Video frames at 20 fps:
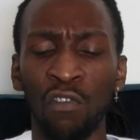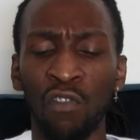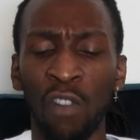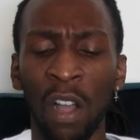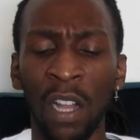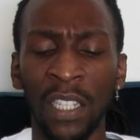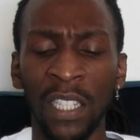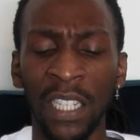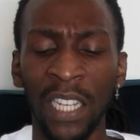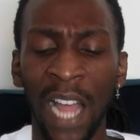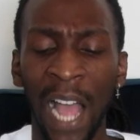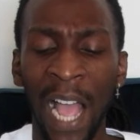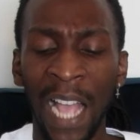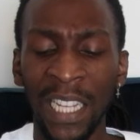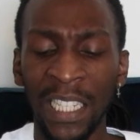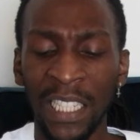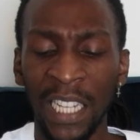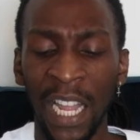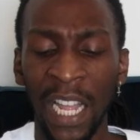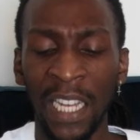granted
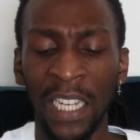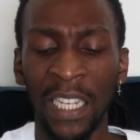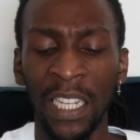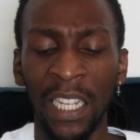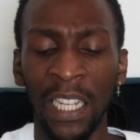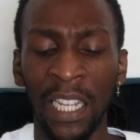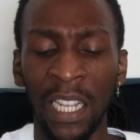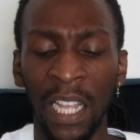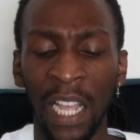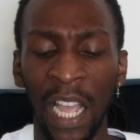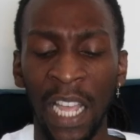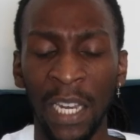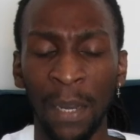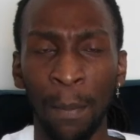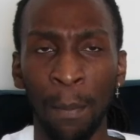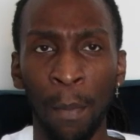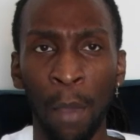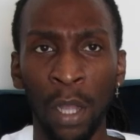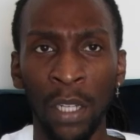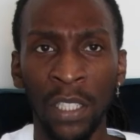Iceland an
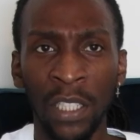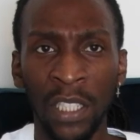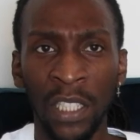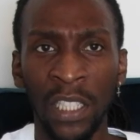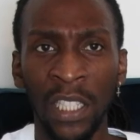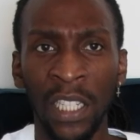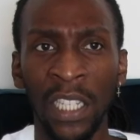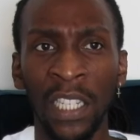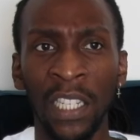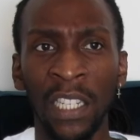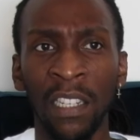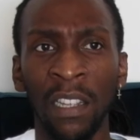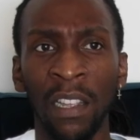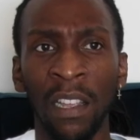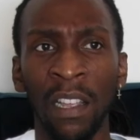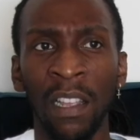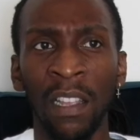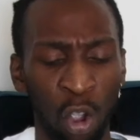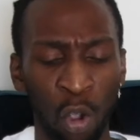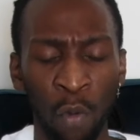emergency
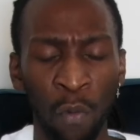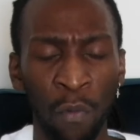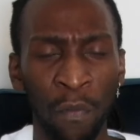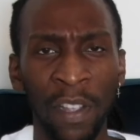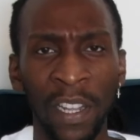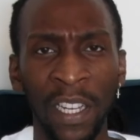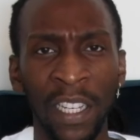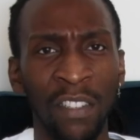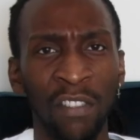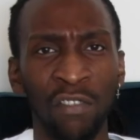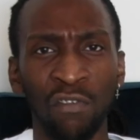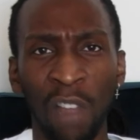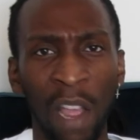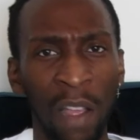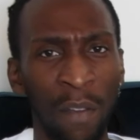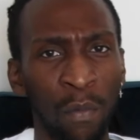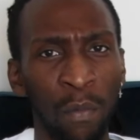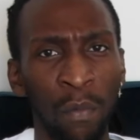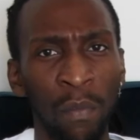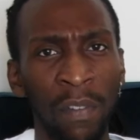COVID
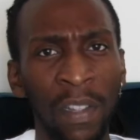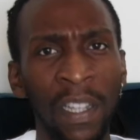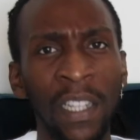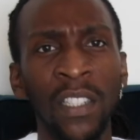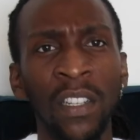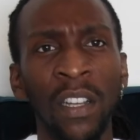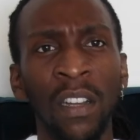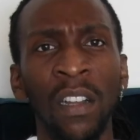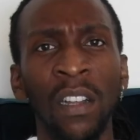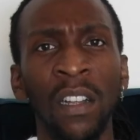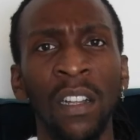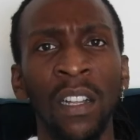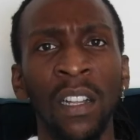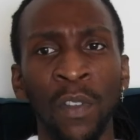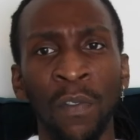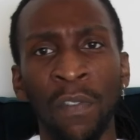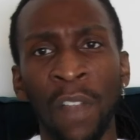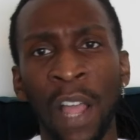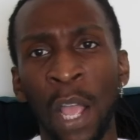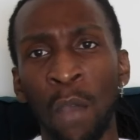travel visa
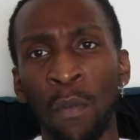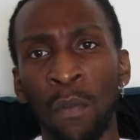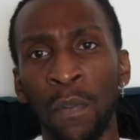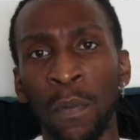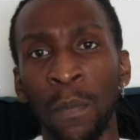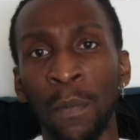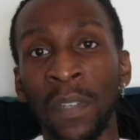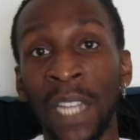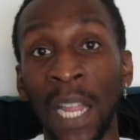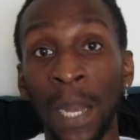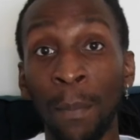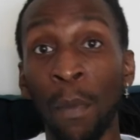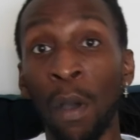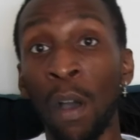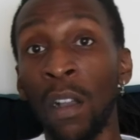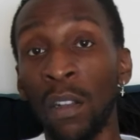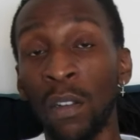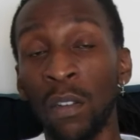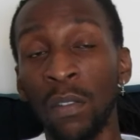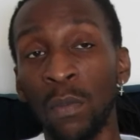to fly over from
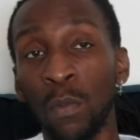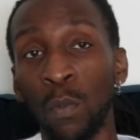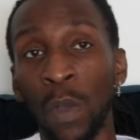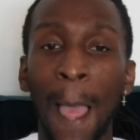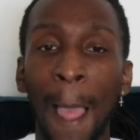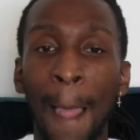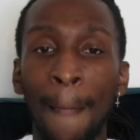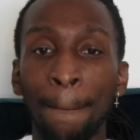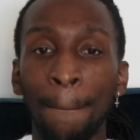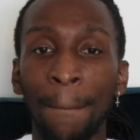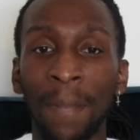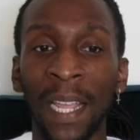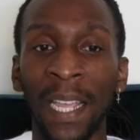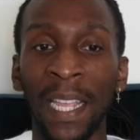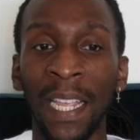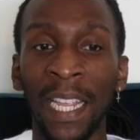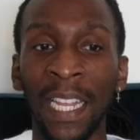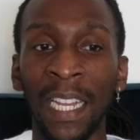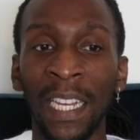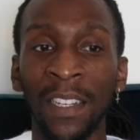Denmark and play
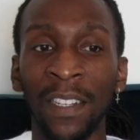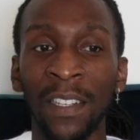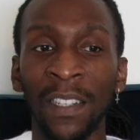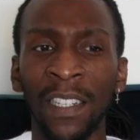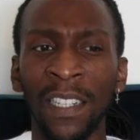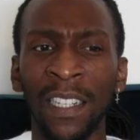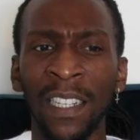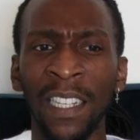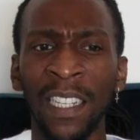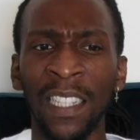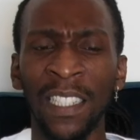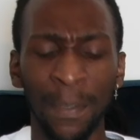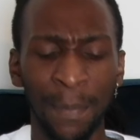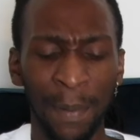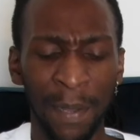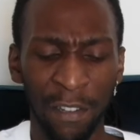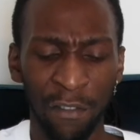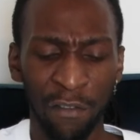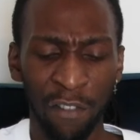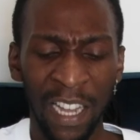England. It's a
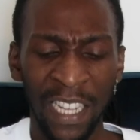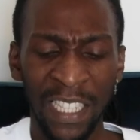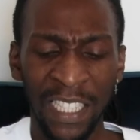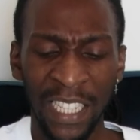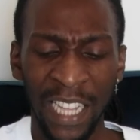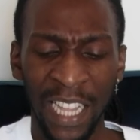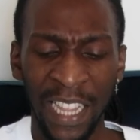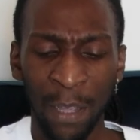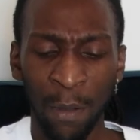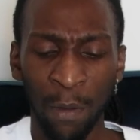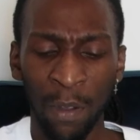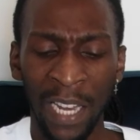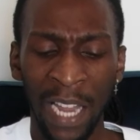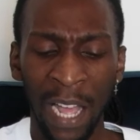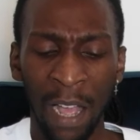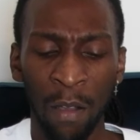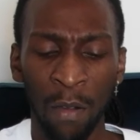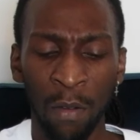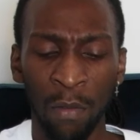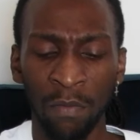bit crazy that they'll
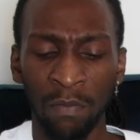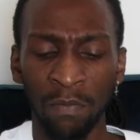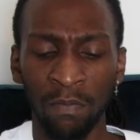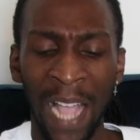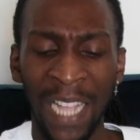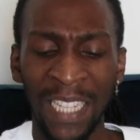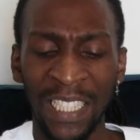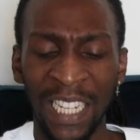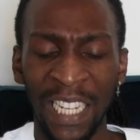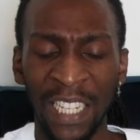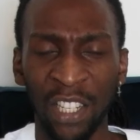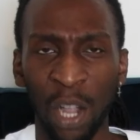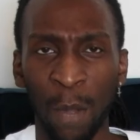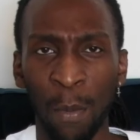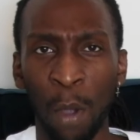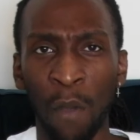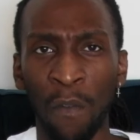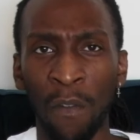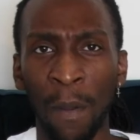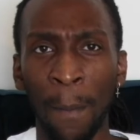allow Iceland to
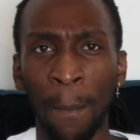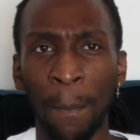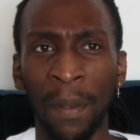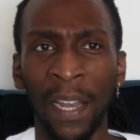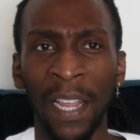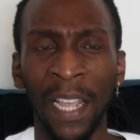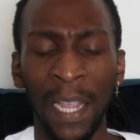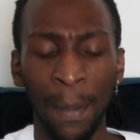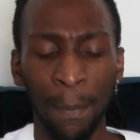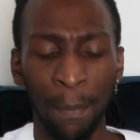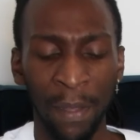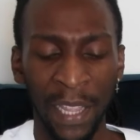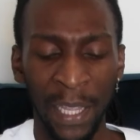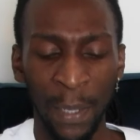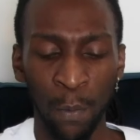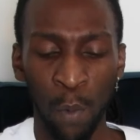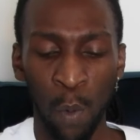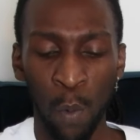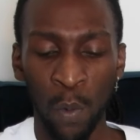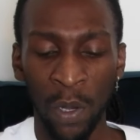come over and play, but
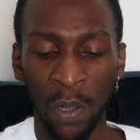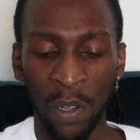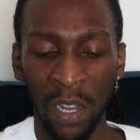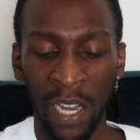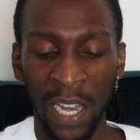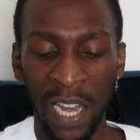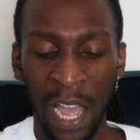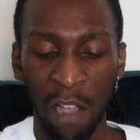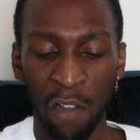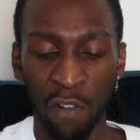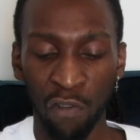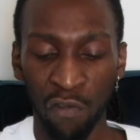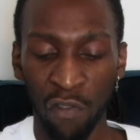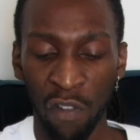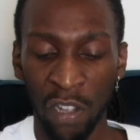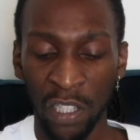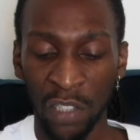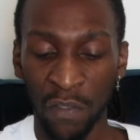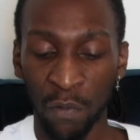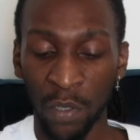they will not allow
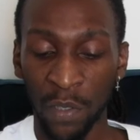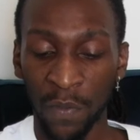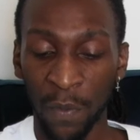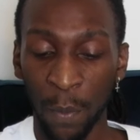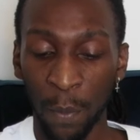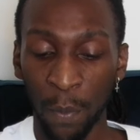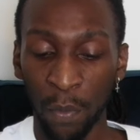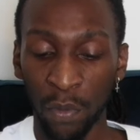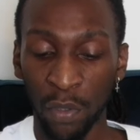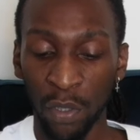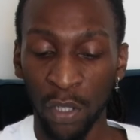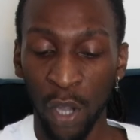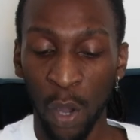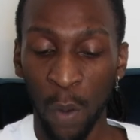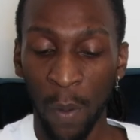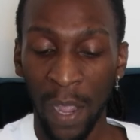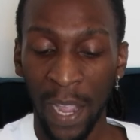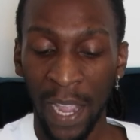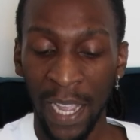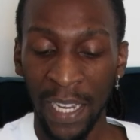grassroots football to
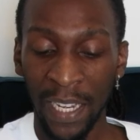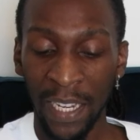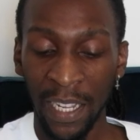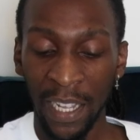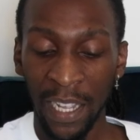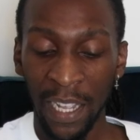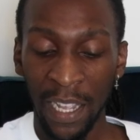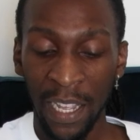go ahead.